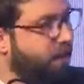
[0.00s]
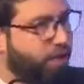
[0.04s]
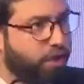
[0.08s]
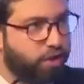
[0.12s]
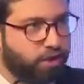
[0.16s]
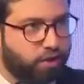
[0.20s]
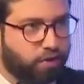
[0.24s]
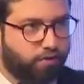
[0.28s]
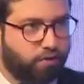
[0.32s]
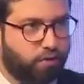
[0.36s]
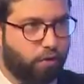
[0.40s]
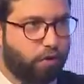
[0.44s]

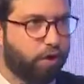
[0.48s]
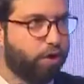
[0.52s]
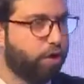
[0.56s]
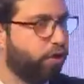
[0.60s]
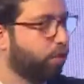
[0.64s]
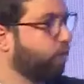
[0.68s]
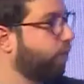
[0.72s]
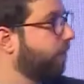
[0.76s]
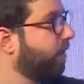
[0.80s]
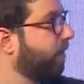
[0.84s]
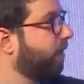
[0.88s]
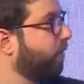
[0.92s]
So of
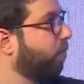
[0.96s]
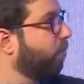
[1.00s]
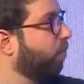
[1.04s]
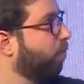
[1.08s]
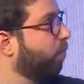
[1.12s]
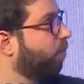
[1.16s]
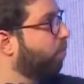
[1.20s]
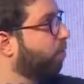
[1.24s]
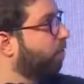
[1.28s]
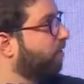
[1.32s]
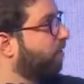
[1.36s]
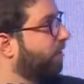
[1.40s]
course,
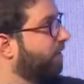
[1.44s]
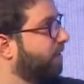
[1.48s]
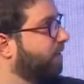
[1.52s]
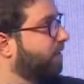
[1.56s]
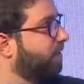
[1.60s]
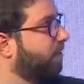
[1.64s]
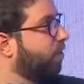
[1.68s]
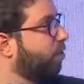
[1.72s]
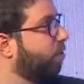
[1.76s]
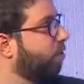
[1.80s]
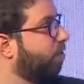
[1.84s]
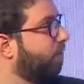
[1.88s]
this
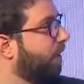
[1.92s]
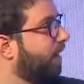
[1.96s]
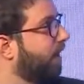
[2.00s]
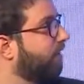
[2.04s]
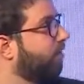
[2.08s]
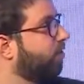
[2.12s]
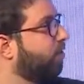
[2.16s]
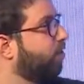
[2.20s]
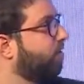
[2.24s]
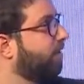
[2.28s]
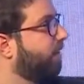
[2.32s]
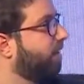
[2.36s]
is a
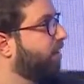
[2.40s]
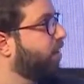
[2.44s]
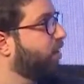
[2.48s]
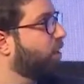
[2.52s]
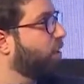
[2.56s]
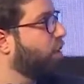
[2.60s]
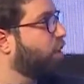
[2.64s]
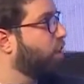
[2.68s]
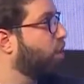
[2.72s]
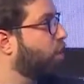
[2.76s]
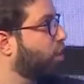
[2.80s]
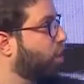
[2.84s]
reminder that
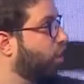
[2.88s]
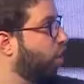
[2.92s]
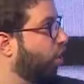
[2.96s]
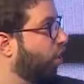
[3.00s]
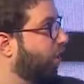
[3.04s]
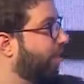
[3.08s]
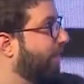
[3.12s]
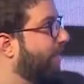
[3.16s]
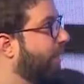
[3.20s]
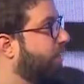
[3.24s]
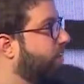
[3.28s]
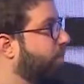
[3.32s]

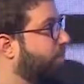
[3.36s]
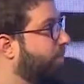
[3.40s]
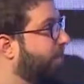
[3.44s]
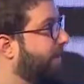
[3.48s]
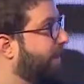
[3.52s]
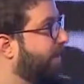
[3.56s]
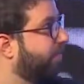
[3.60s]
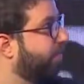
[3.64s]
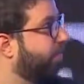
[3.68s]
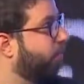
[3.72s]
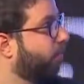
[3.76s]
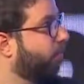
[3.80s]
cloud
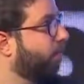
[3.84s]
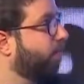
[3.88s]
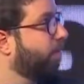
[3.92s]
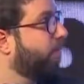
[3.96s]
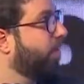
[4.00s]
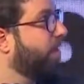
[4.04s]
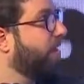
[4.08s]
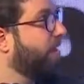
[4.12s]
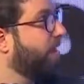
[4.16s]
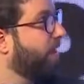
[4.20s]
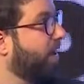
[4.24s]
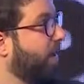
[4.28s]
platform
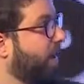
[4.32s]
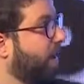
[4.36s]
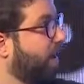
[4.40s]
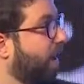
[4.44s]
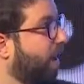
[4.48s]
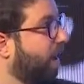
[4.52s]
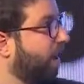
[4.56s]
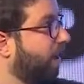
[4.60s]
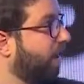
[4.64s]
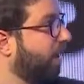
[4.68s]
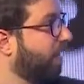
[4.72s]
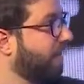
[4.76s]

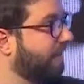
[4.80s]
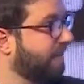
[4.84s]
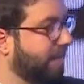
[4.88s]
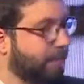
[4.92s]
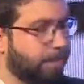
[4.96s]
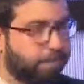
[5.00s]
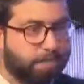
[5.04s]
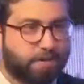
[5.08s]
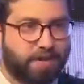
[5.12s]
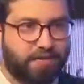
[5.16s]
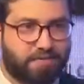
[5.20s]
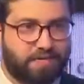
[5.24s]

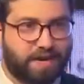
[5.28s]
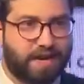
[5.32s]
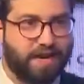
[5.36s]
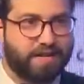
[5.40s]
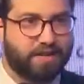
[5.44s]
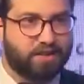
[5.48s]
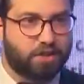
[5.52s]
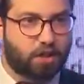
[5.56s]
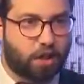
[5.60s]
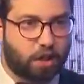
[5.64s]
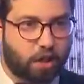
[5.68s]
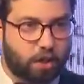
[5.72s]

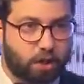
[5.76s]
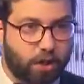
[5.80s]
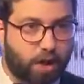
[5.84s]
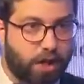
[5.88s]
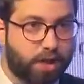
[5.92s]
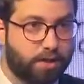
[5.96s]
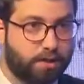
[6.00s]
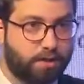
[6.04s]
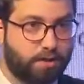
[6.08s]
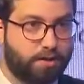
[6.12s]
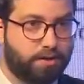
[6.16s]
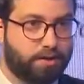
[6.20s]
simplifies a
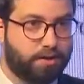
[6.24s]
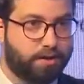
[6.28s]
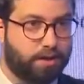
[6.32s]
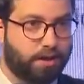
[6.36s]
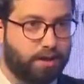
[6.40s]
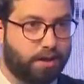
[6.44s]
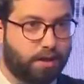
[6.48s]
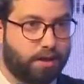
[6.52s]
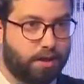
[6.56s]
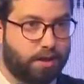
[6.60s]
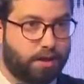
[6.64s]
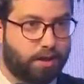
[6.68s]
lot
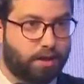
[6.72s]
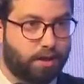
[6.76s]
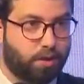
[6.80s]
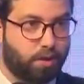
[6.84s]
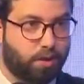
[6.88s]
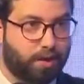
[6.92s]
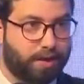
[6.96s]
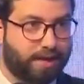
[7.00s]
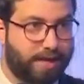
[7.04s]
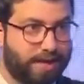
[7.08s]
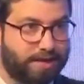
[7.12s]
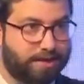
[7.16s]

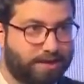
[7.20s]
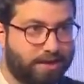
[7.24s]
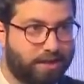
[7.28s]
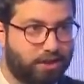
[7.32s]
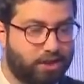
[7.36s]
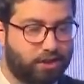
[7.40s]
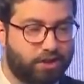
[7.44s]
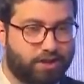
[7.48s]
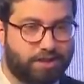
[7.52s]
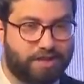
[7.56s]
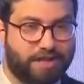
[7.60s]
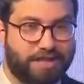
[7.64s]

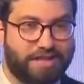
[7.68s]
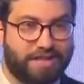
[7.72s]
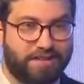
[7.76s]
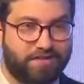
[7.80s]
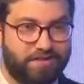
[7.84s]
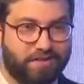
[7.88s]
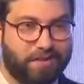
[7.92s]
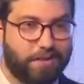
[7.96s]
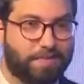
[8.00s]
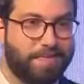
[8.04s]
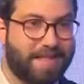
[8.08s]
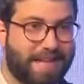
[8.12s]
organizations. It
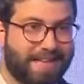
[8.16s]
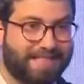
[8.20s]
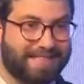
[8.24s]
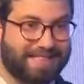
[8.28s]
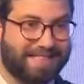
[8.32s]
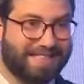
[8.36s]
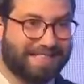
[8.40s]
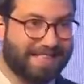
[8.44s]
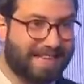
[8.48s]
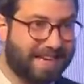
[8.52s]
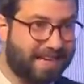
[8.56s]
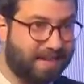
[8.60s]
gives them that
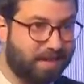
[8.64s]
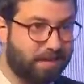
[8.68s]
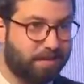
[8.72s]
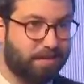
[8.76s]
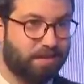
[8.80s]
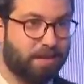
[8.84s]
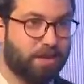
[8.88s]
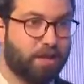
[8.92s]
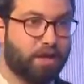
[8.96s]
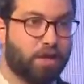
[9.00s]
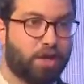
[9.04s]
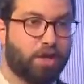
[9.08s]

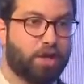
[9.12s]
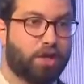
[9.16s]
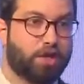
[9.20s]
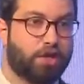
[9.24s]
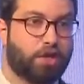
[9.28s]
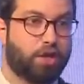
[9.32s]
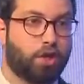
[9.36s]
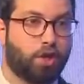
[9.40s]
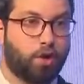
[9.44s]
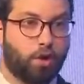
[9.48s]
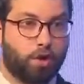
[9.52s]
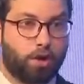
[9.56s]
scale
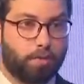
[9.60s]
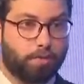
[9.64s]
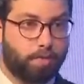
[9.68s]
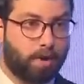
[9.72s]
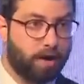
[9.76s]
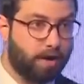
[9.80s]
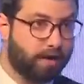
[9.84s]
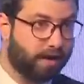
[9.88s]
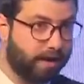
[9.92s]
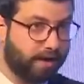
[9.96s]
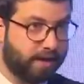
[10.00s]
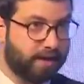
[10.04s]
to go to
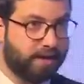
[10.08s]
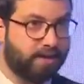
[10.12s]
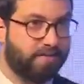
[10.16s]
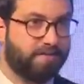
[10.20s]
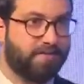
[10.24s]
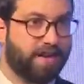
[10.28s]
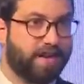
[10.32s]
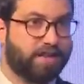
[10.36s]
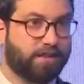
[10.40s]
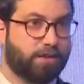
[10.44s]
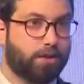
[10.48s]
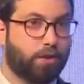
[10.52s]
market in a
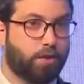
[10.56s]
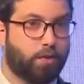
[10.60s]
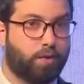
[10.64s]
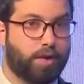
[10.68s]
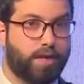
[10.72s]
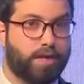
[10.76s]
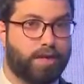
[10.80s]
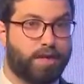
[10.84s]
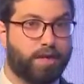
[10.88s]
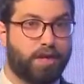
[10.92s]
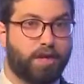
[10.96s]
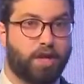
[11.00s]
faster
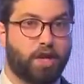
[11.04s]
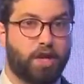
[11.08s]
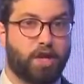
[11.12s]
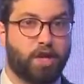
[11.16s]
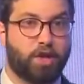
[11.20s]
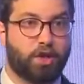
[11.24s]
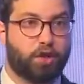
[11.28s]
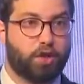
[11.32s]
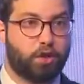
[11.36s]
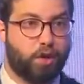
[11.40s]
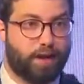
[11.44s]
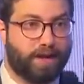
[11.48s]
way,
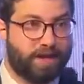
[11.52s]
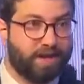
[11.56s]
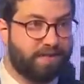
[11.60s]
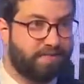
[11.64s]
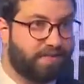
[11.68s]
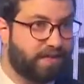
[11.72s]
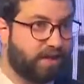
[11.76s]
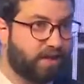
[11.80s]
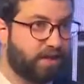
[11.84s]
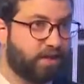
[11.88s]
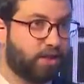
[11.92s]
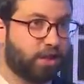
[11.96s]
to
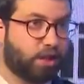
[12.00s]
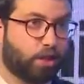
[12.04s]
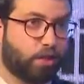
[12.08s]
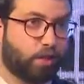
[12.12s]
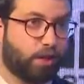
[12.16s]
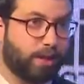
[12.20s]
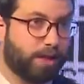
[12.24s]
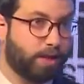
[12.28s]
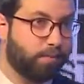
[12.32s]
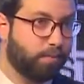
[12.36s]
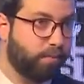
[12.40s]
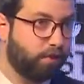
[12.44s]
innovate, to
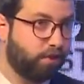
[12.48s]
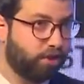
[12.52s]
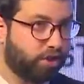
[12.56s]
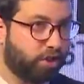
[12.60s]
create more